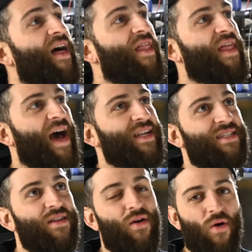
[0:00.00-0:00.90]
That's
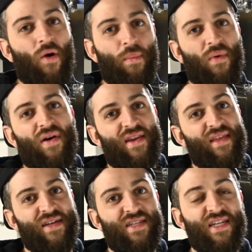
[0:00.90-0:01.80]
the whole point of
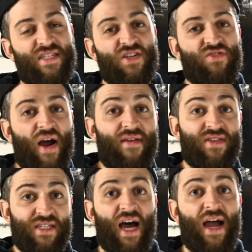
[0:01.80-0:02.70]
this. It's to drive the
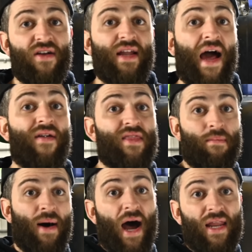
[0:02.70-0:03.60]
tire down and the
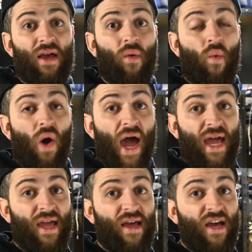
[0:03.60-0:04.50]
body
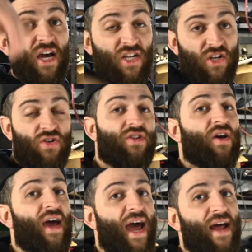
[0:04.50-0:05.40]
away
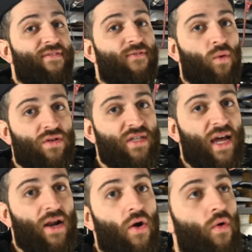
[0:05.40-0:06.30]
to add force
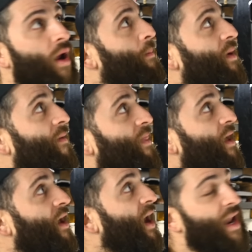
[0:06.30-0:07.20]
and grip.
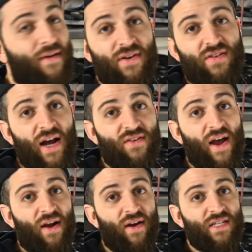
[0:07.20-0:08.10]
I never tried
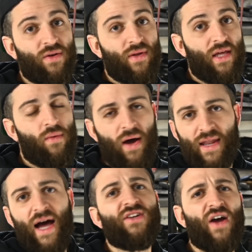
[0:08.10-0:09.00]
drag racing with it. Well,
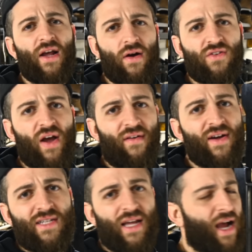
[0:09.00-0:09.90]
I tried going drag
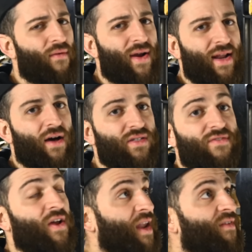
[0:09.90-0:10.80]
racing, it got rained out and stuff,
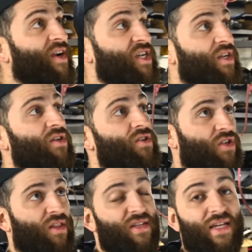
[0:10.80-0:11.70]
so I never actually
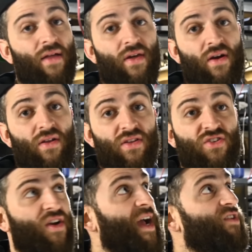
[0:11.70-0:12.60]
took it down the
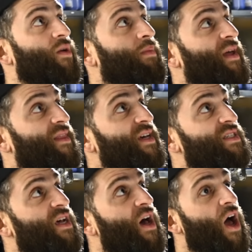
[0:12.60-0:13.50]
drag strip like
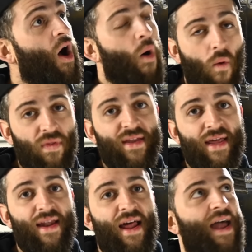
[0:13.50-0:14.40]
this. Only
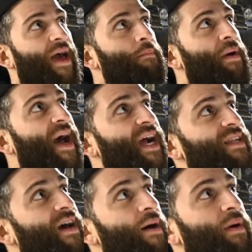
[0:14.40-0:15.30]
did it at
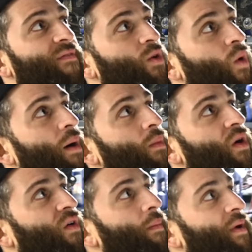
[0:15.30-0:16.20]
MPAC, but if you want more
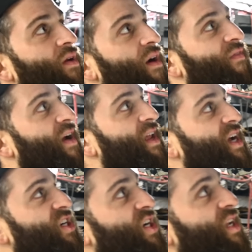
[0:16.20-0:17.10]
grip on your F80,
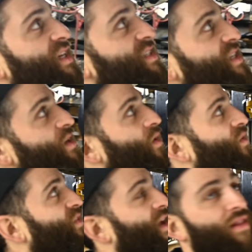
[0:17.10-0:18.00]
as shitty as this whole
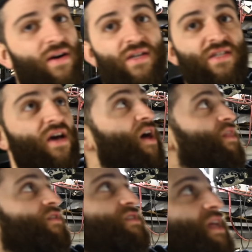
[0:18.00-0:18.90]
thing looks,
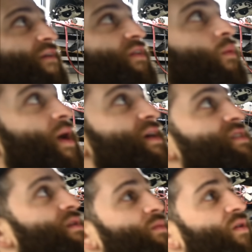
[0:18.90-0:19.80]
there's definitely ways
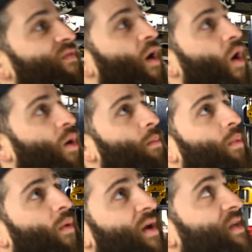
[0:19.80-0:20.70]
to move arm
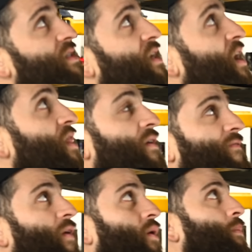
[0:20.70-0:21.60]
points, the
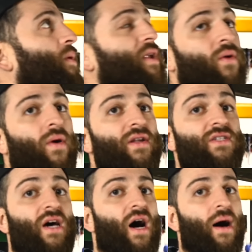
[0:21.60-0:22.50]
forward pointing
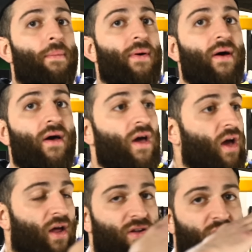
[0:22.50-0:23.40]
ones up,
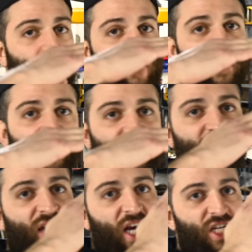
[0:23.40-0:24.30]
in terms of the
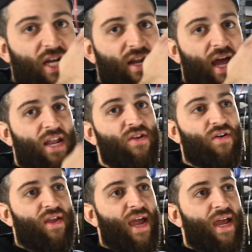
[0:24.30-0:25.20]
intersection, and
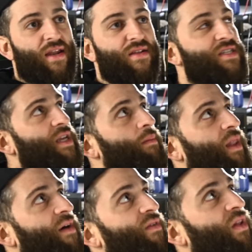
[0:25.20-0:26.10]
you'll gain some
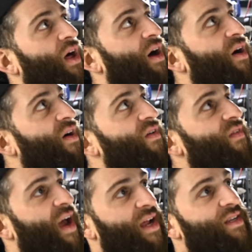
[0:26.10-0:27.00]
level of
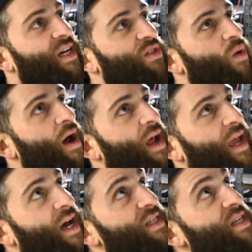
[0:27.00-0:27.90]
anti-squat, I
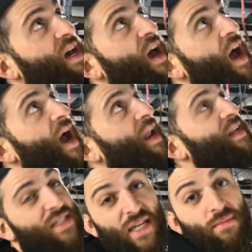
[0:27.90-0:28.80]
guess. And
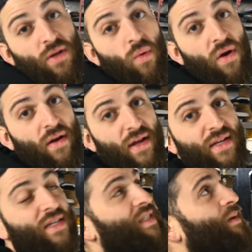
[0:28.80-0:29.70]
it seemed to work. It
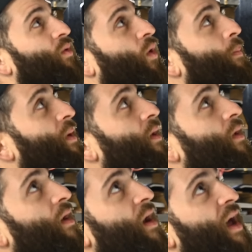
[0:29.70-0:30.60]
did seem grippier,
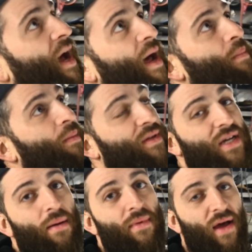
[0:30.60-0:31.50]
and I had people
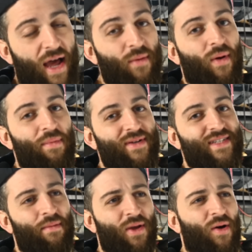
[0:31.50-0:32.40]
tell me, I had one person
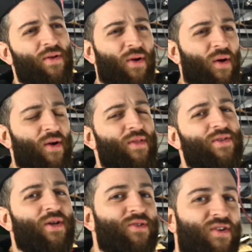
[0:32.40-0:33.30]
tell me, yo, your car looks
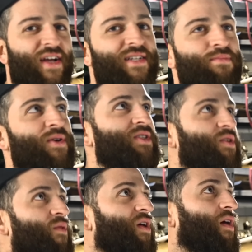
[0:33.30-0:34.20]
so strange, push the
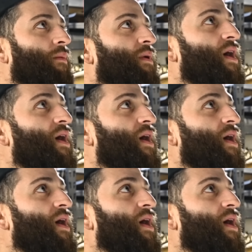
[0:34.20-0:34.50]
rear up.